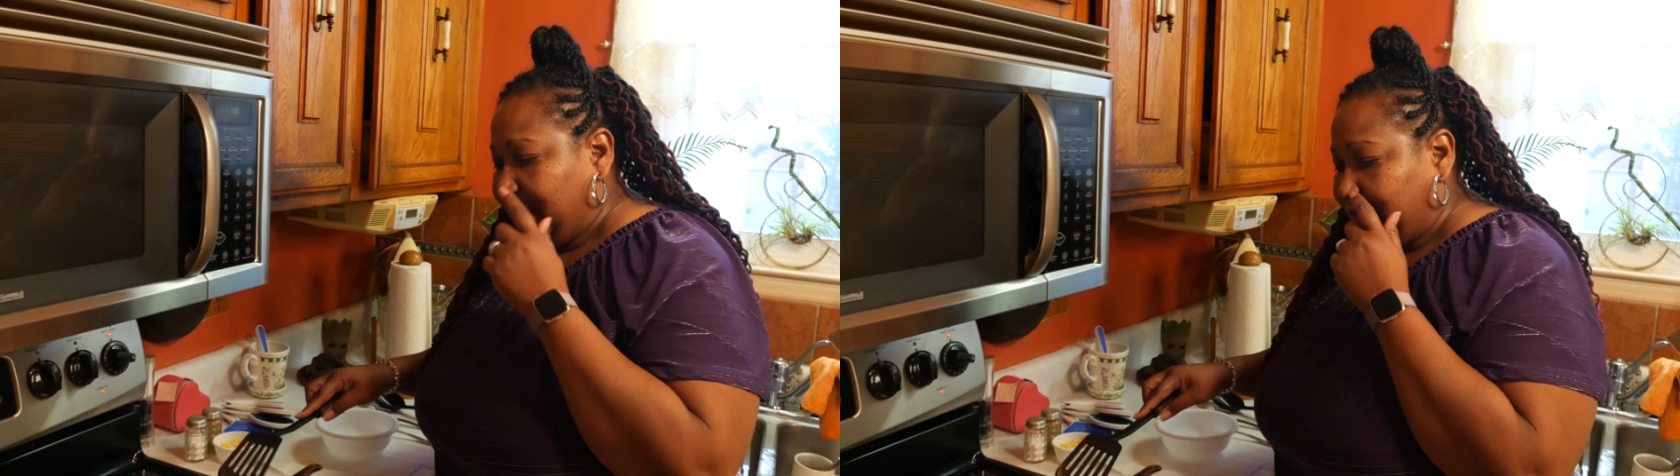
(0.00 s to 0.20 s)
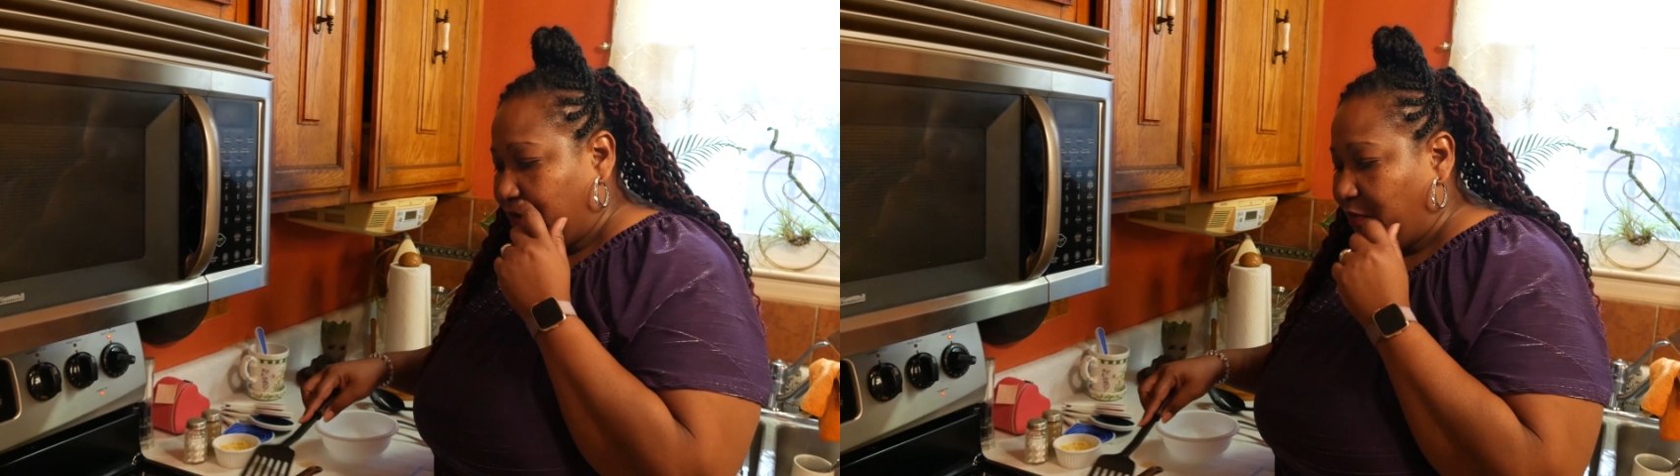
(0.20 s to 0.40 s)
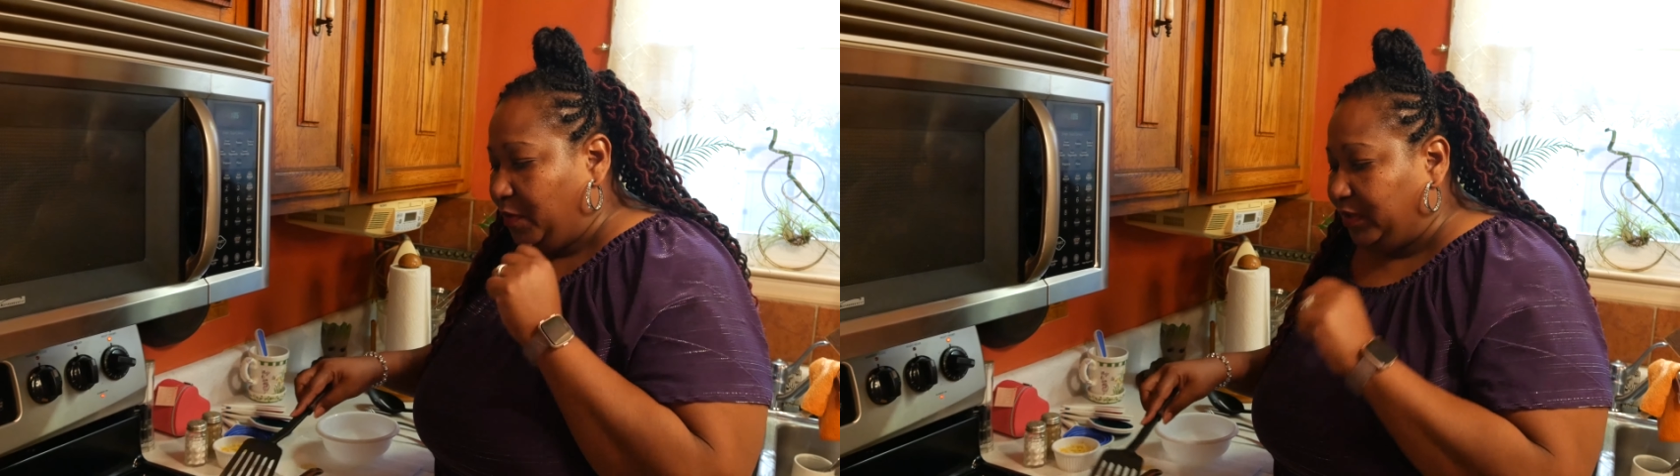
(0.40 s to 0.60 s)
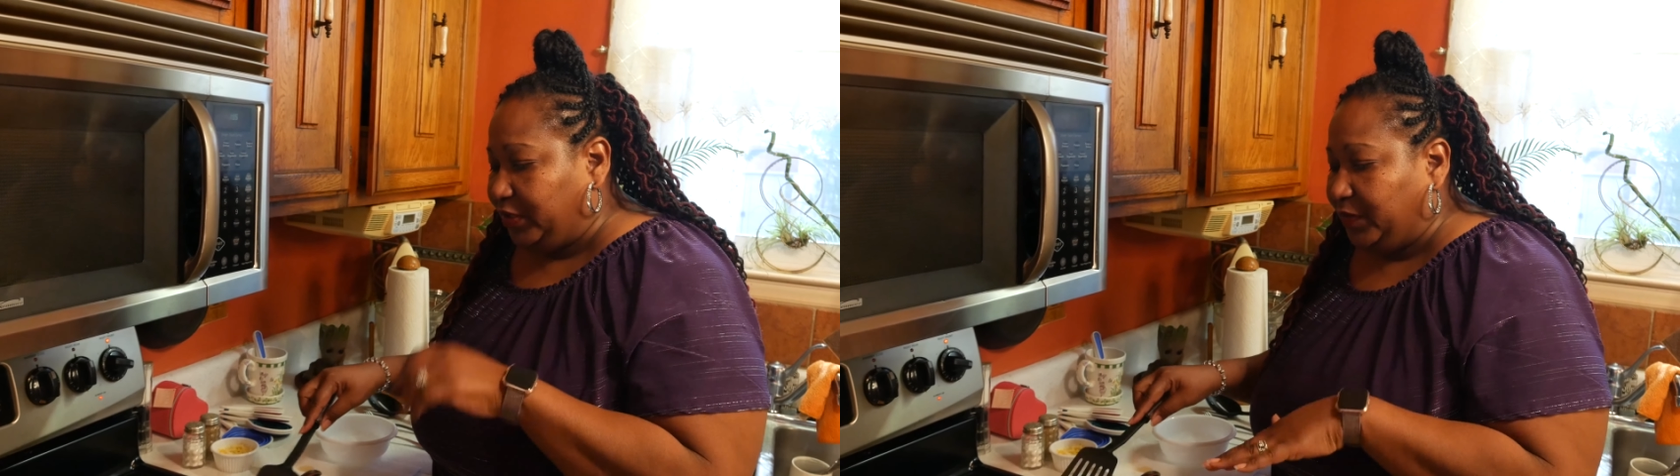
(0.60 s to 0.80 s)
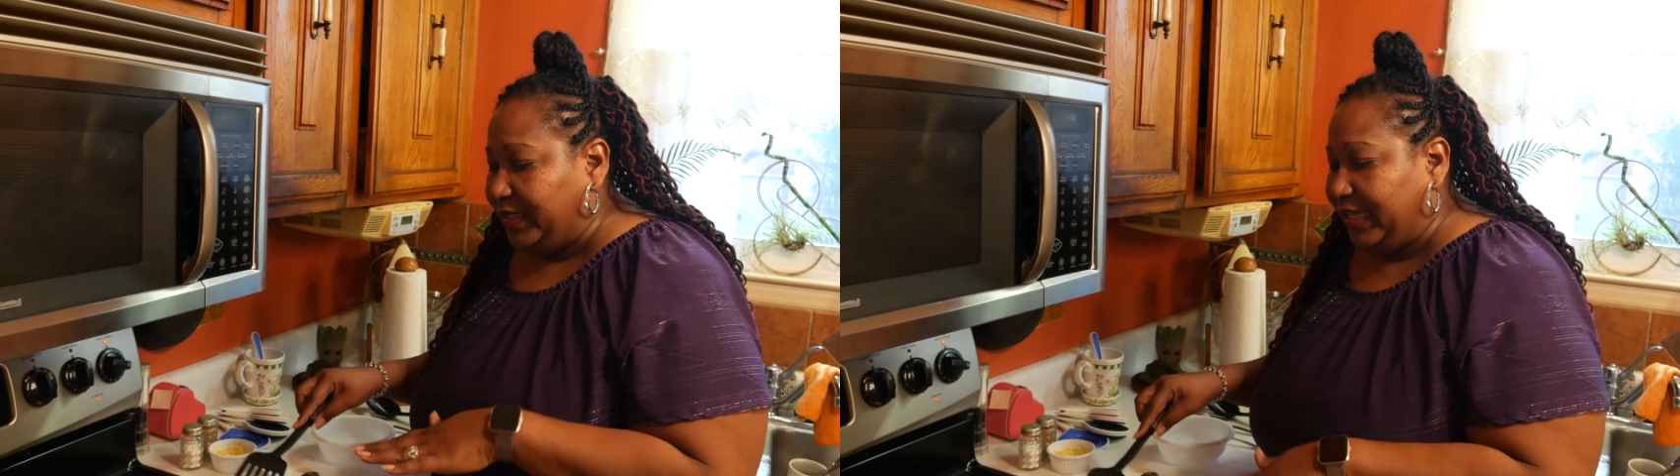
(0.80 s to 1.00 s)
So what we'll
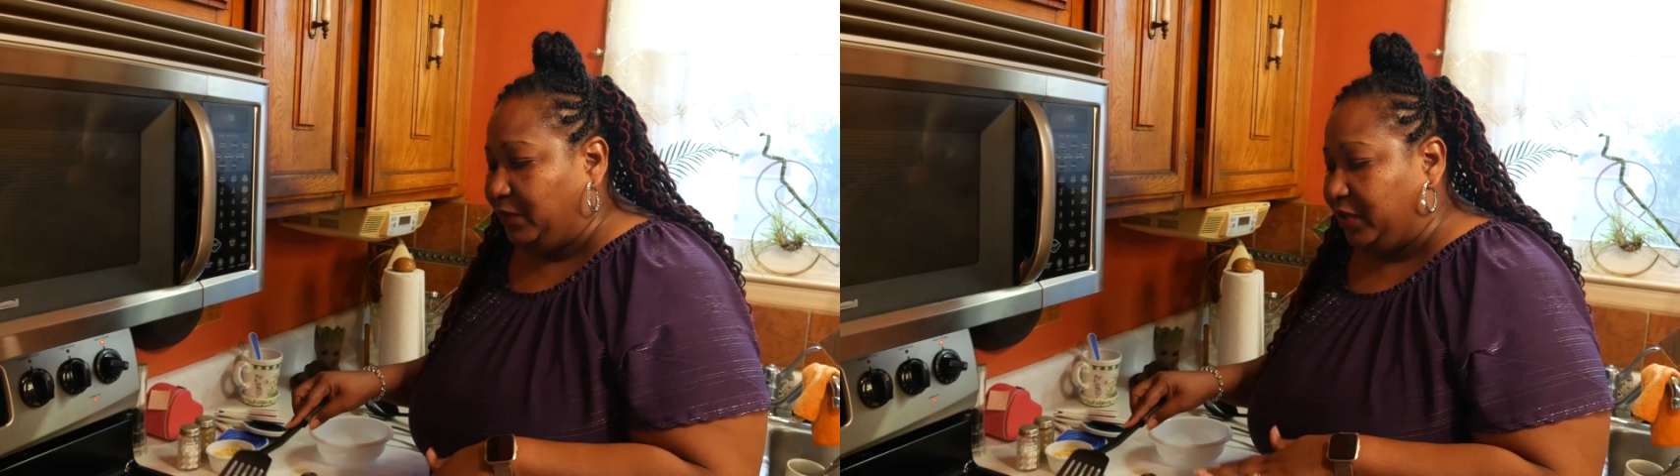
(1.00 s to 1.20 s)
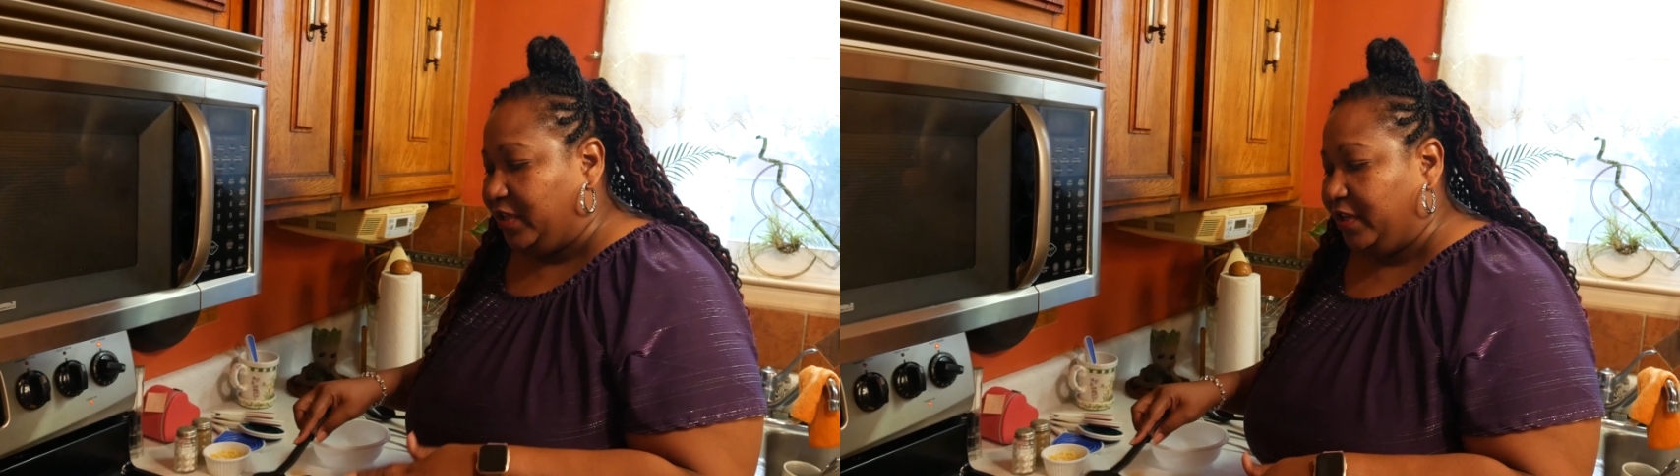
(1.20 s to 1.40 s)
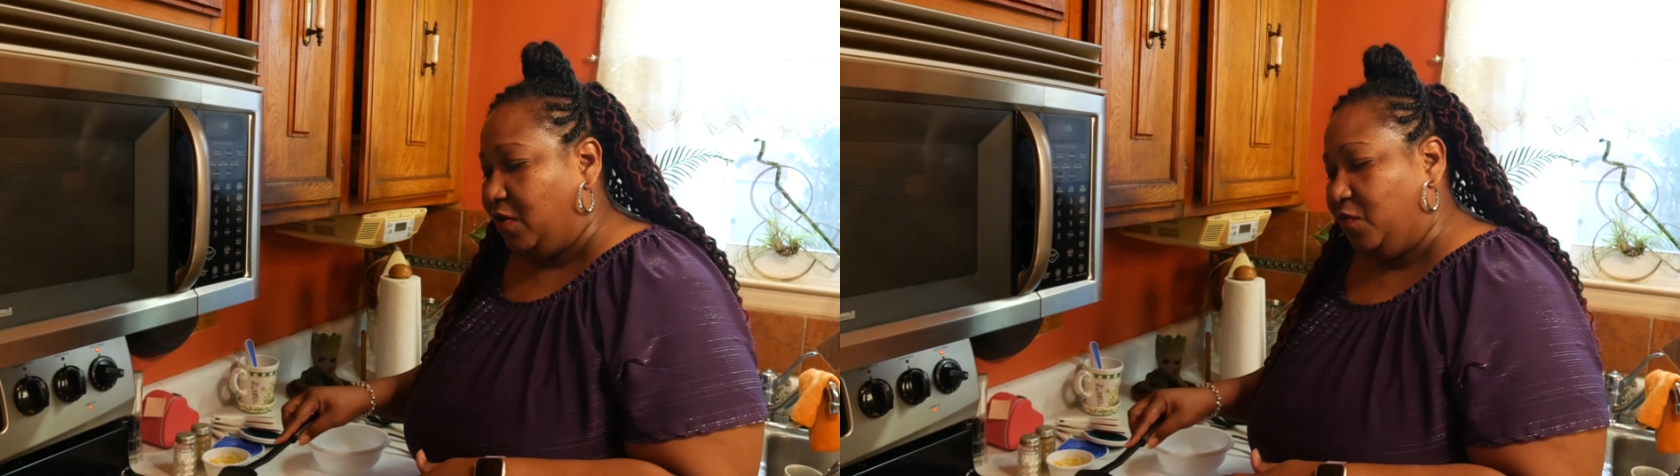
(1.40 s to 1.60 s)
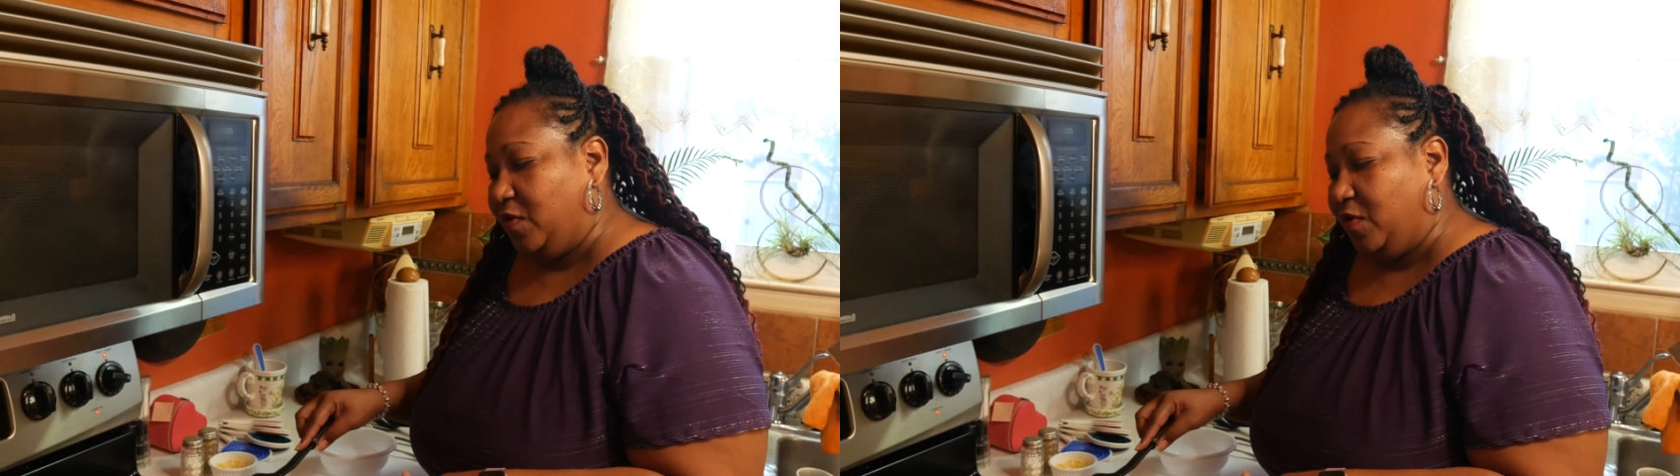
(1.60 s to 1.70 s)
do is we'll cook on